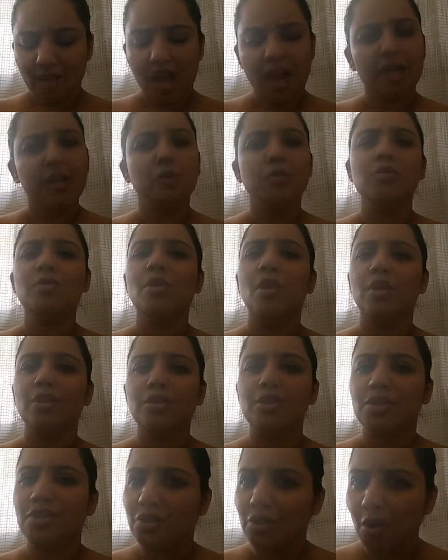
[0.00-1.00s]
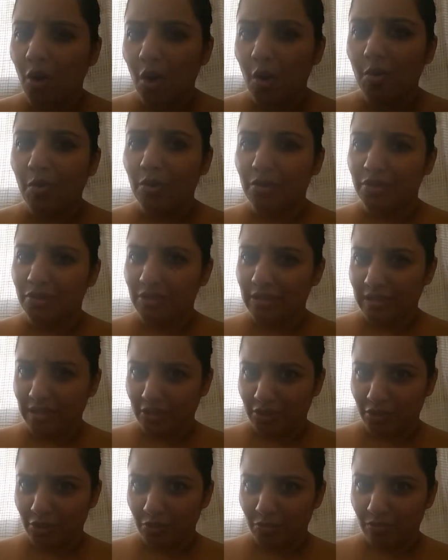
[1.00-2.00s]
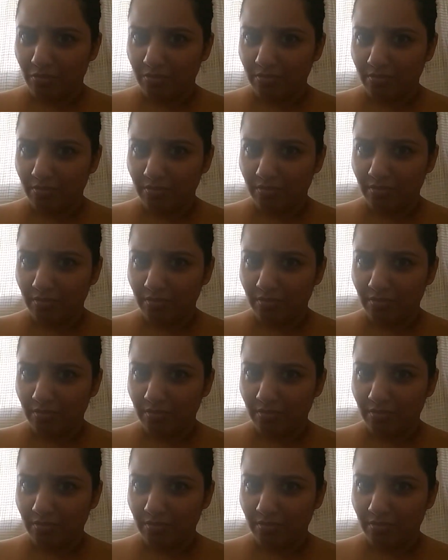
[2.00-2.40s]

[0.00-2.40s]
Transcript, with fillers: Are you not sure what you need to do?